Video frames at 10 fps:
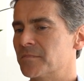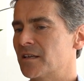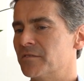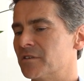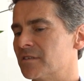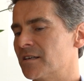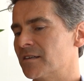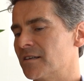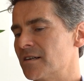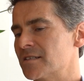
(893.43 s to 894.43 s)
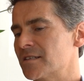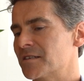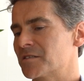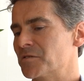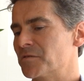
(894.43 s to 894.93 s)
given a
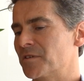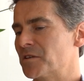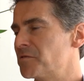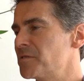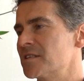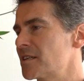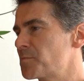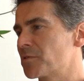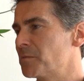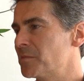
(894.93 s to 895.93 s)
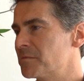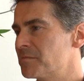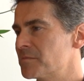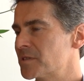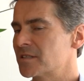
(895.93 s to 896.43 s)
set of physics
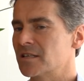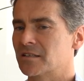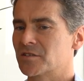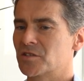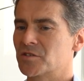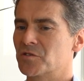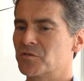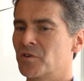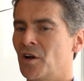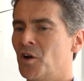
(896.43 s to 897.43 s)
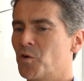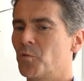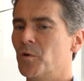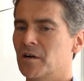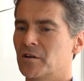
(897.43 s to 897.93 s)
problems, things to sort of
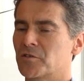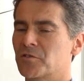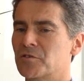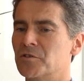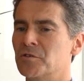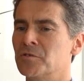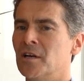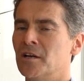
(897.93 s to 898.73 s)
work through.